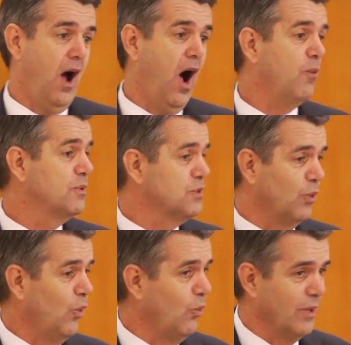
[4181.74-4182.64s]
I was
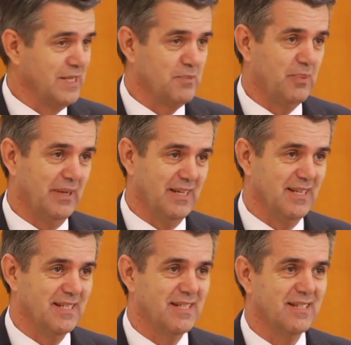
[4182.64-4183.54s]
always
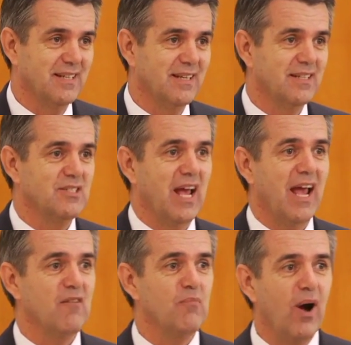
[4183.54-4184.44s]
pleased to
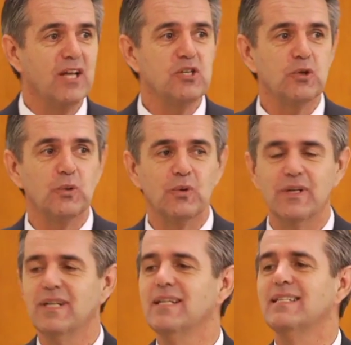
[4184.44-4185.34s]
have my
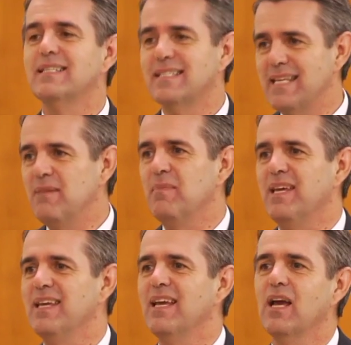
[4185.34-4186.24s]
children see
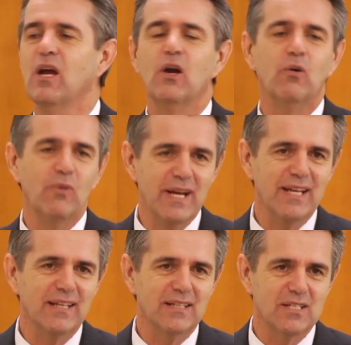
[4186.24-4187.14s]
me
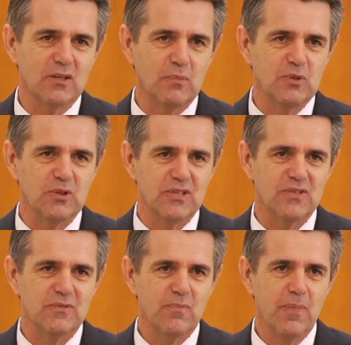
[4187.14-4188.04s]
reading the scriptures.